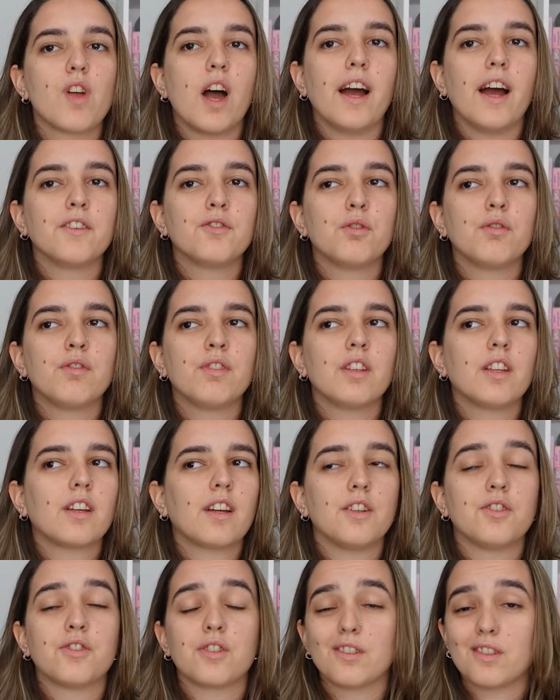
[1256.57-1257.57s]
I do feel like
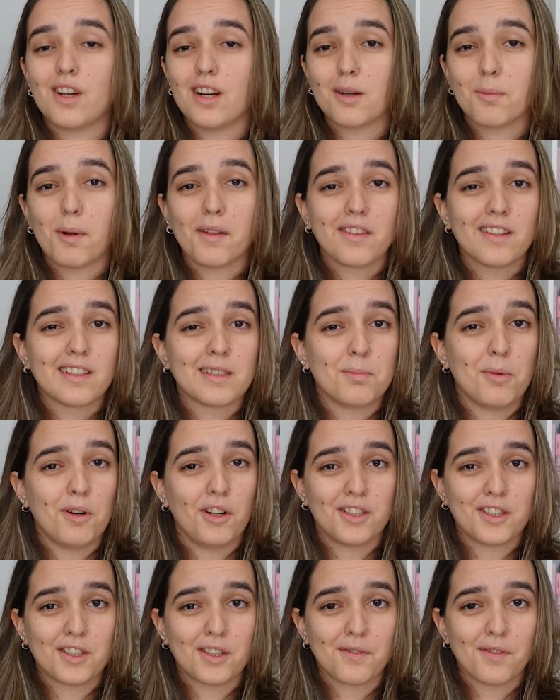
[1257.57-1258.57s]
I should talk about this
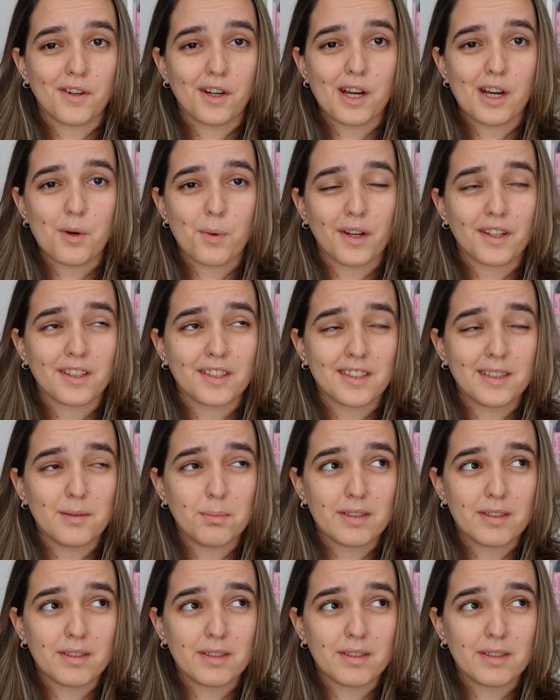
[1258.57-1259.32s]
monster very quickly,